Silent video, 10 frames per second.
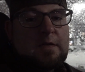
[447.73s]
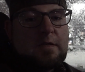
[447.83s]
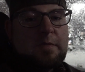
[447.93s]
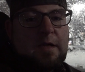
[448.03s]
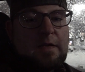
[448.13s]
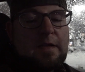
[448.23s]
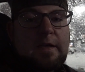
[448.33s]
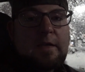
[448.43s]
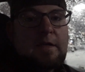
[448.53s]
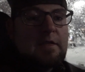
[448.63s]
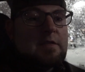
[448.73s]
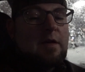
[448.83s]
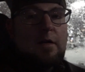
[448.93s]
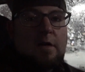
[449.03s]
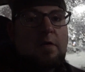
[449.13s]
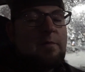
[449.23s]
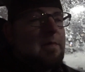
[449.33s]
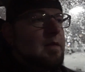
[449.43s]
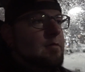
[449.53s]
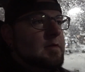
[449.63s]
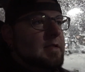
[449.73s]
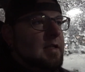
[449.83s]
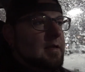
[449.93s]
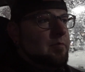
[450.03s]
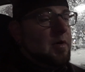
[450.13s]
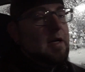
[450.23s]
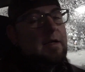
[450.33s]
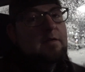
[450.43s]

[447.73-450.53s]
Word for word: It's gonna be kind of late, so I don't know. We'll see. But